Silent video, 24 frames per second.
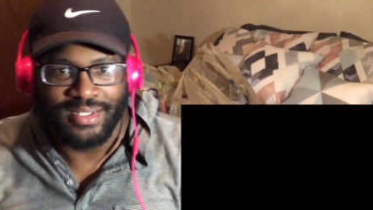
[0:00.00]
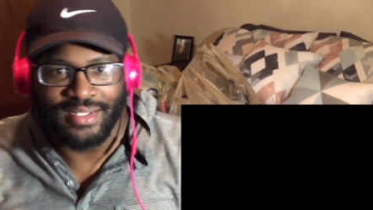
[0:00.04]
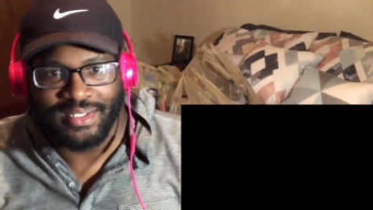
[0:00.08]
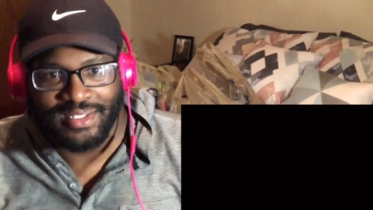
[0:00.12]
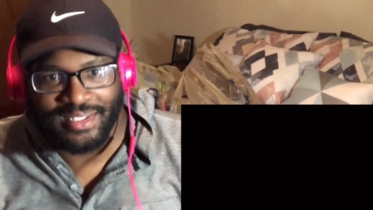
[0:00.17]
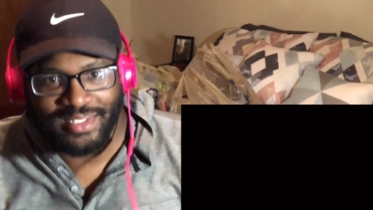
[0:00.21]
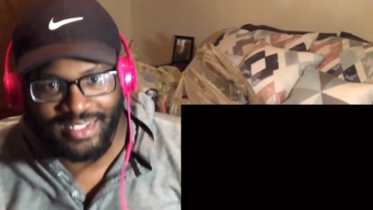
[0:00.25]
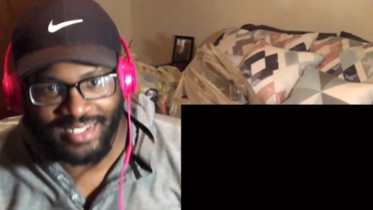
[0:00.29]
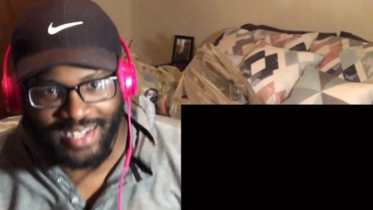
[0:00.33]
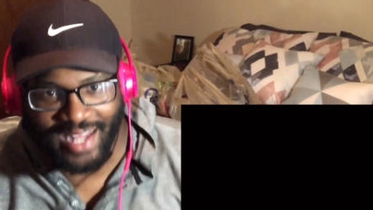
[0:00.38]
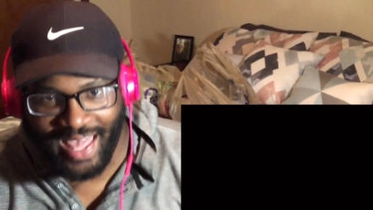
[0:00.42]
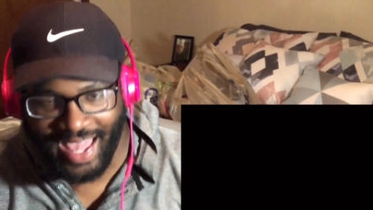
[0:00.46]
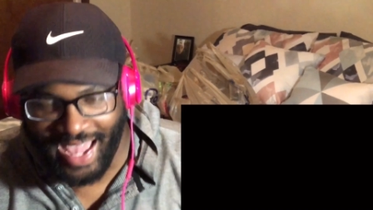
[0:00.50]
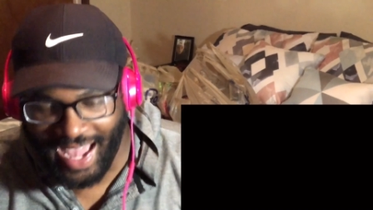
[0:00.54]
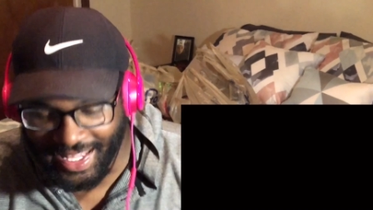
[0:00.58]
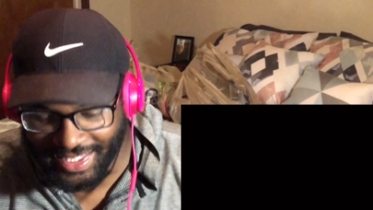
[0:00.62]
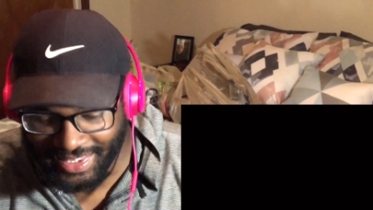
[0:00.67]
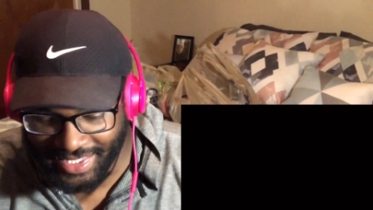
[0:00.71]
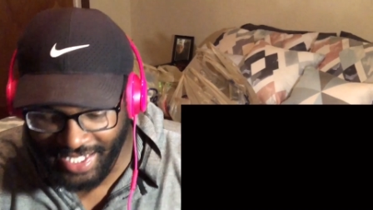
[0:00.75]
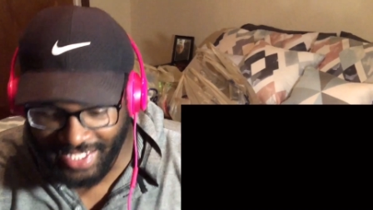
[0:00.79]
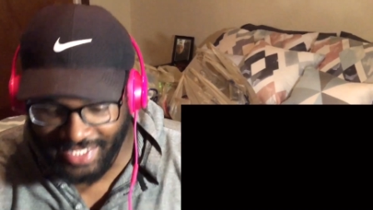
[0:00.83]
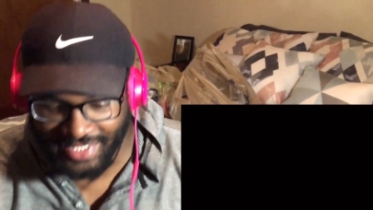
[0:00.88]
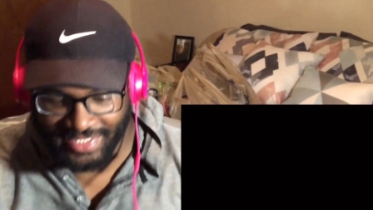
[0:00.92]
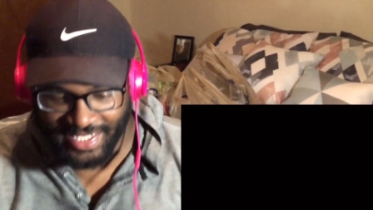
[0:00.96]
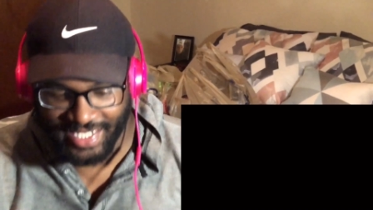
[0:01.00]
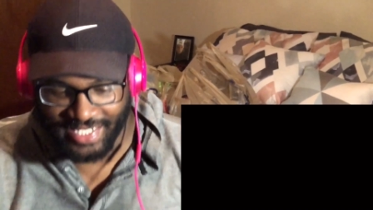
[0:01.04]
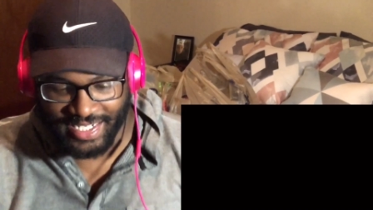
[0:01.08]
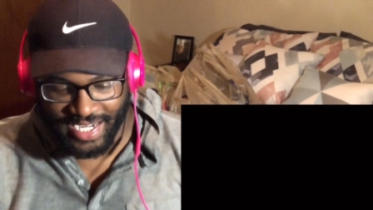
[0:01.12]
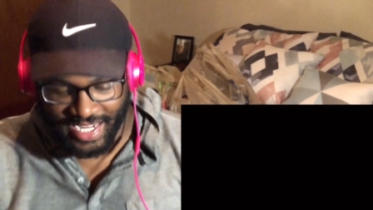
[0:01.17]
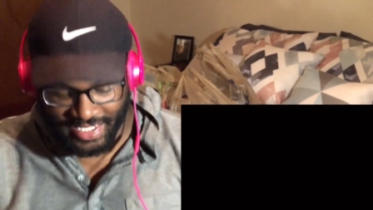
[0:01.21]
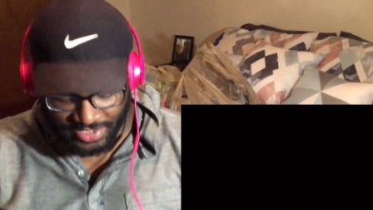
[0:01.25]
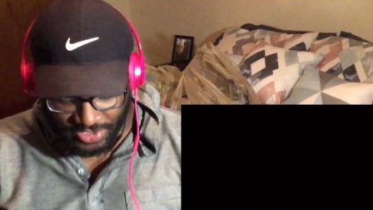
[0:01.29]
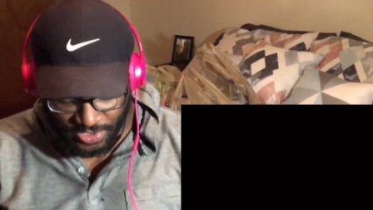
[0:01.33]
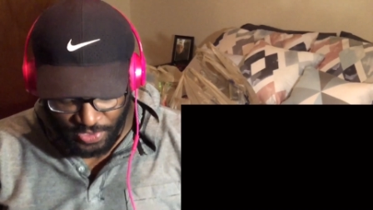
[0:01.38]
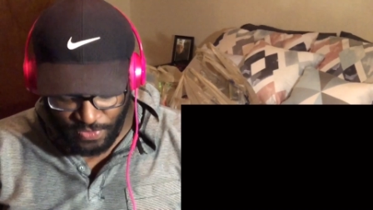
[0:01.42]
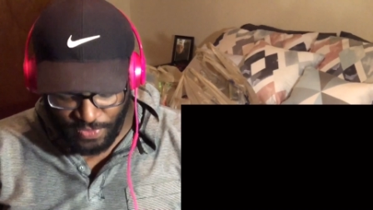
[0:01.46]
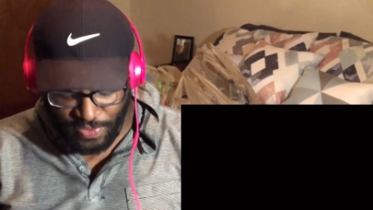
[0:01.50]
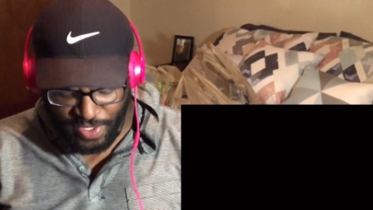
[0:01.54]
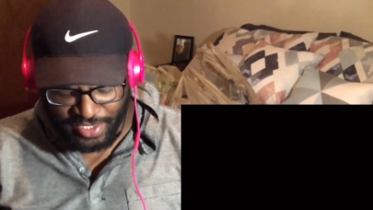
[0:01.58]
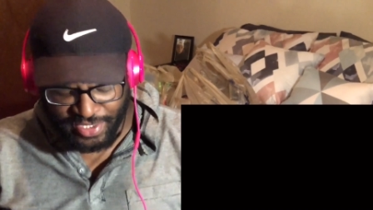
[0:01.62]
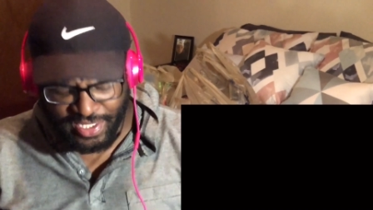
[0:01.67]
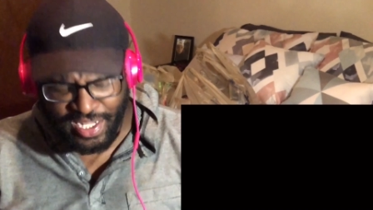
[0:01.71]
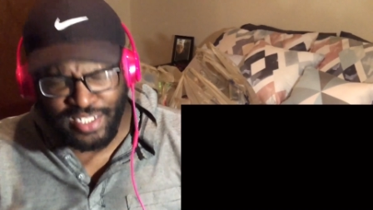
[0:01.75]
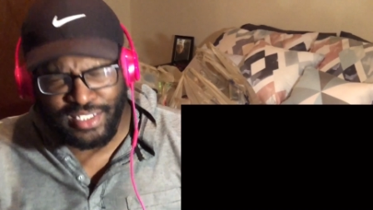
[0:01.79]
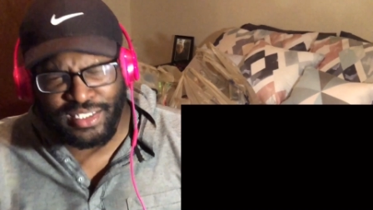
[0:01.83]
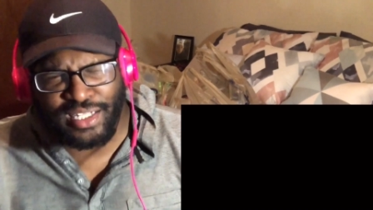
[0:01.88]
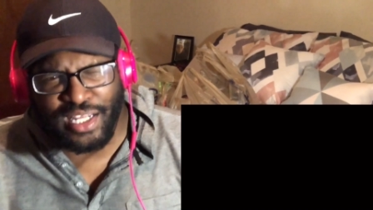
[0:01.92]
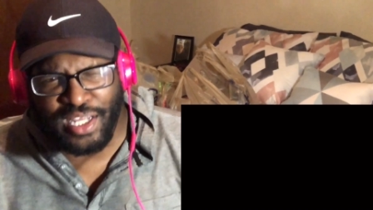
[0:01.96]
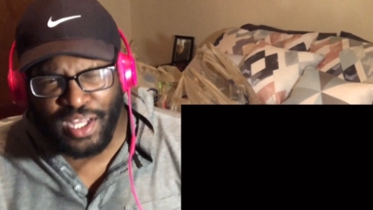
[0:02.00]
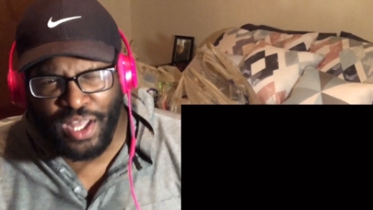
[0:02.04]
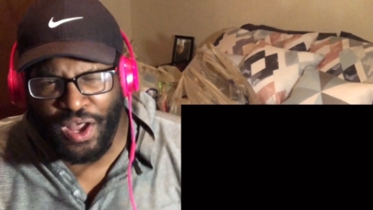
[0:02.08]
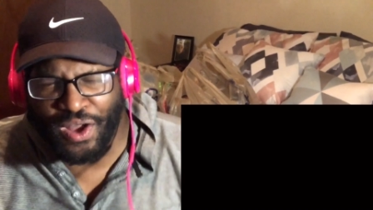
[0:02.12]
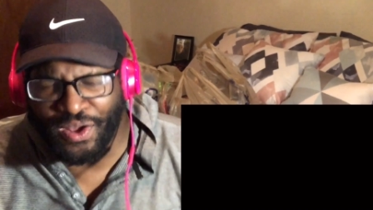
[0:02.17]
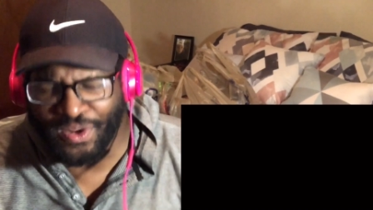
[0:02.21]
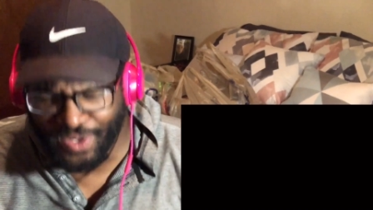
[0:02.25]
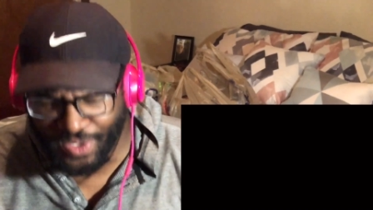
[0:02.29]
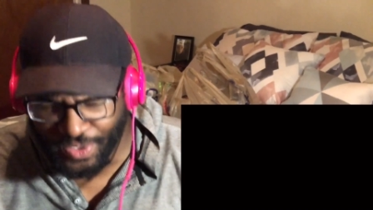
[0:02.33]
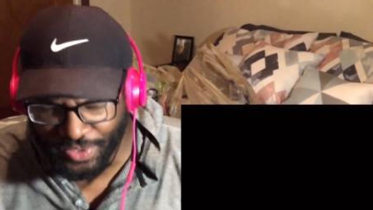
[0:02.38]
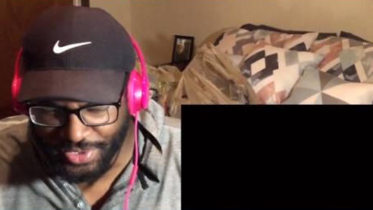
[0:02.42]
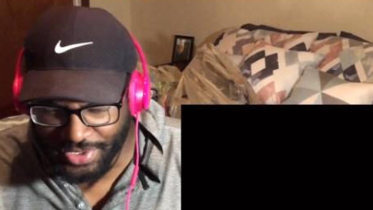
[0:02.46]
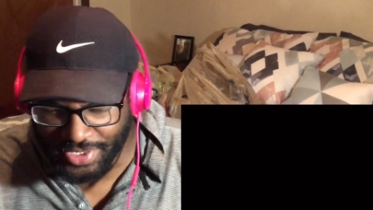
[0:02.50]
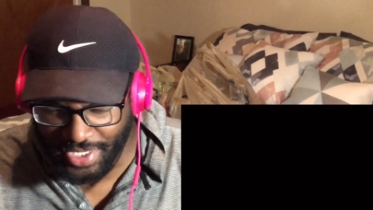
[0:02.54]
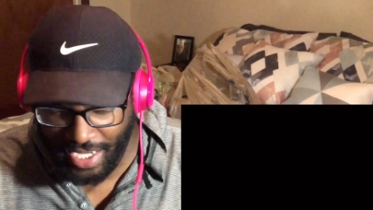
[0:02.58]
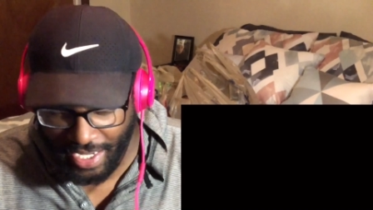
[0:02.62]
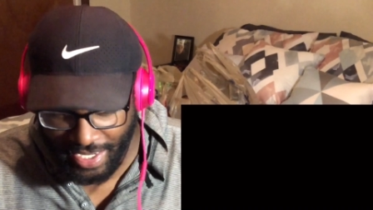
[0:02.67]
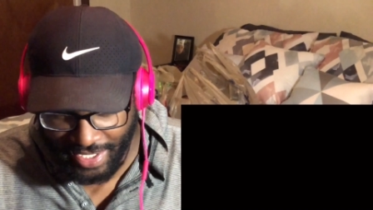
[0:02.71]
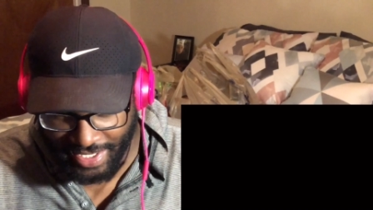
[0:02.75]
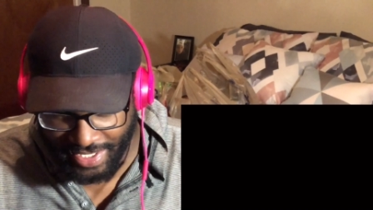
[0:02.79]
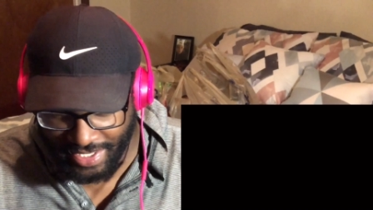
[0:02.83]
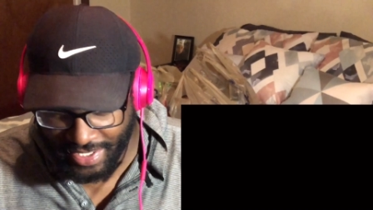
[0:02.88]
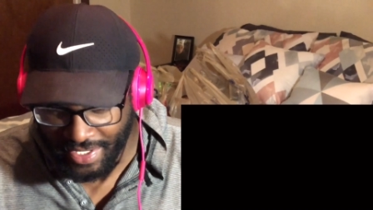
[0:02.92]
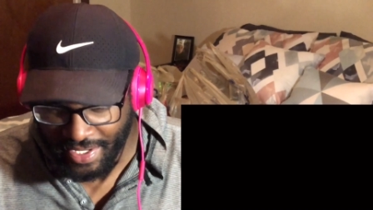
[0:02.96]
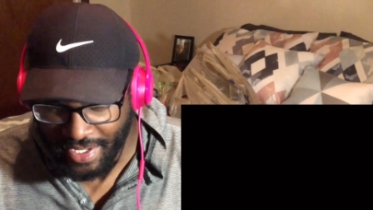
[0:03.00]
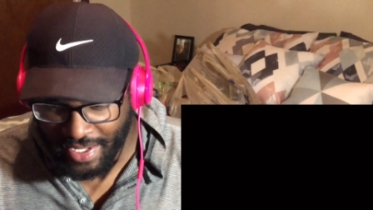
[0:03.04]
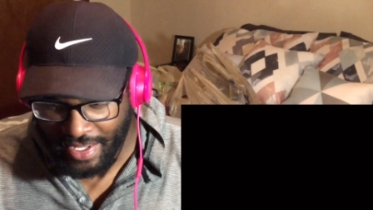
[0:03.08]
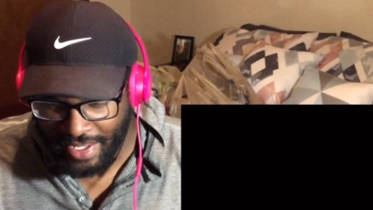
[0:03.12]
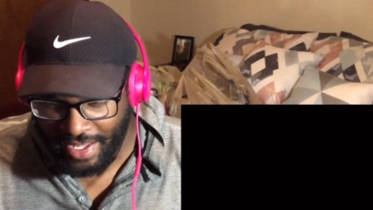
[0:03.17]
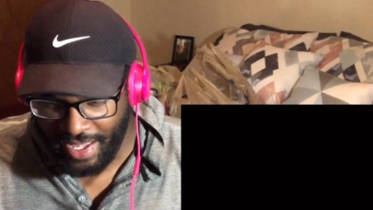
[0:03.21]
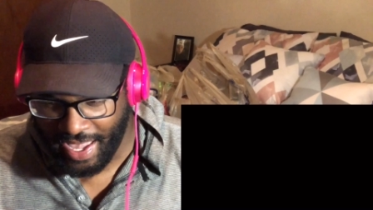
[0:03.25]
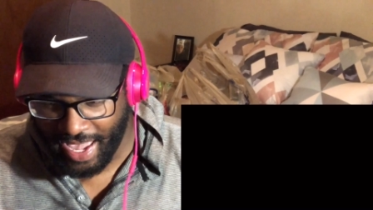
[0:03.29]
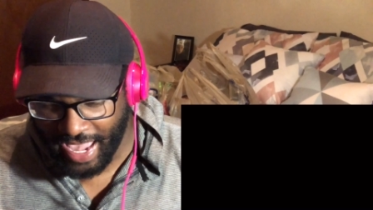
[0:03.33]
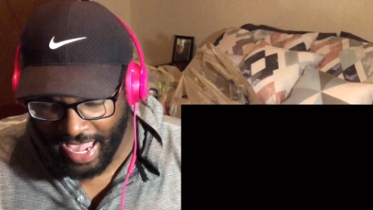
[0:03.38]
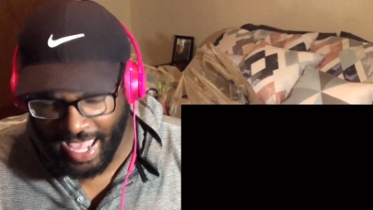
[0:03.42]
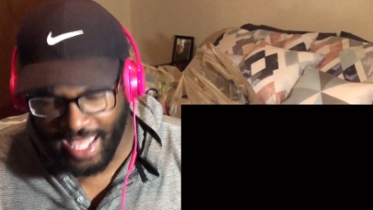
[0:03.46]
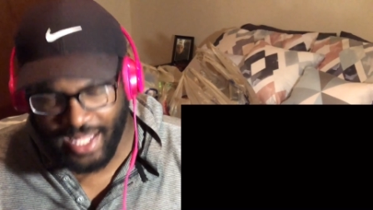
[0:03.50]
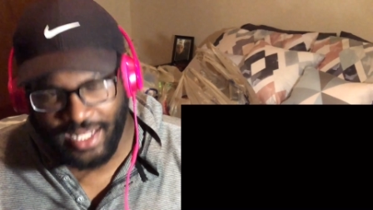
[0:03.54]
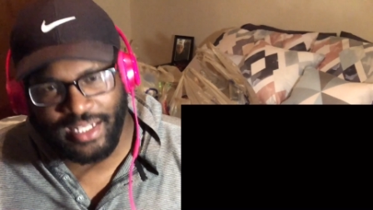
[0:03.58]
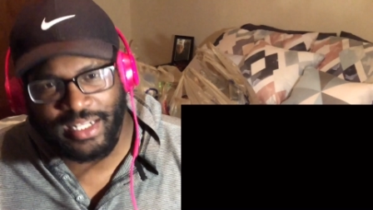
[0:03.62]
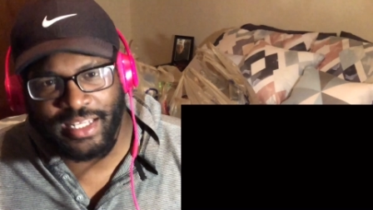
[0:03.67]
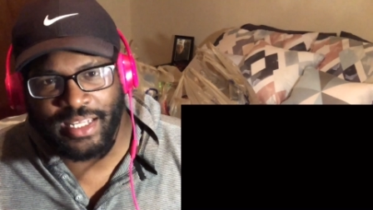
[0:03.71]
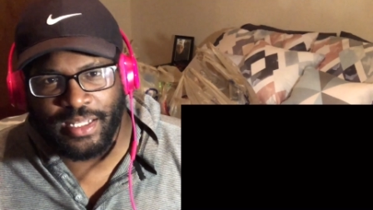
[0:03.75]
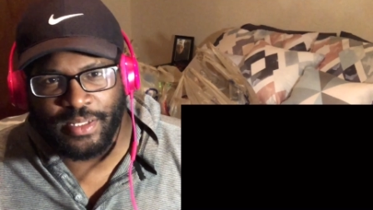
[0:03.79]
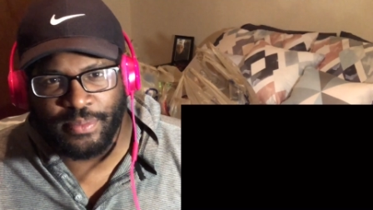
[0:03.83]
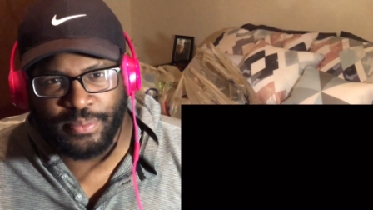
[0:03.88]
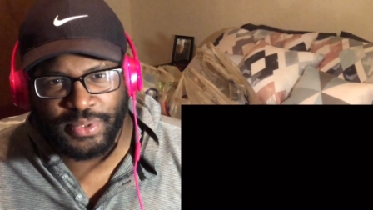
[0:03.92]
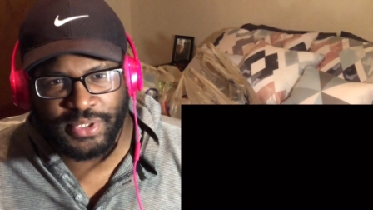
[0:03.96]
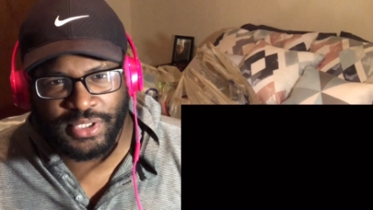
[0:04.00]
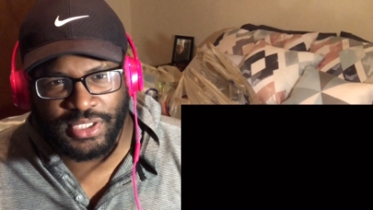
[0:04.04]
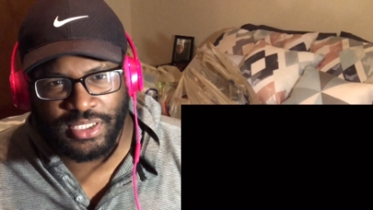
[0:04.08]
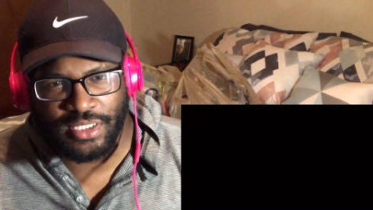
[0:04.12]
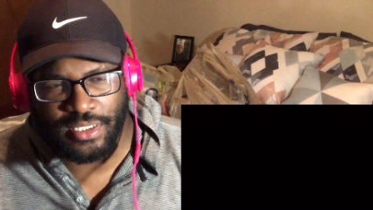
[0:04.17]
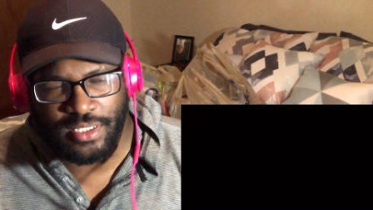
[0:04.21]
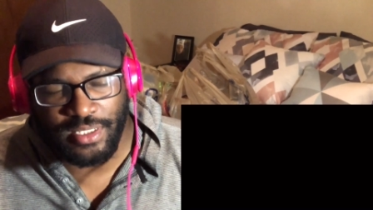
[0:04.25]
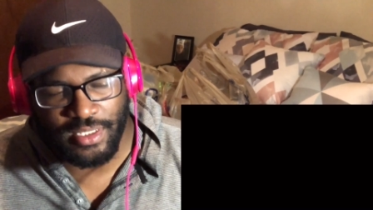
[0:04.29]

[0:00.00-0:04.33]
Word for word: like I think that that's cool. I think they call those like ad libs.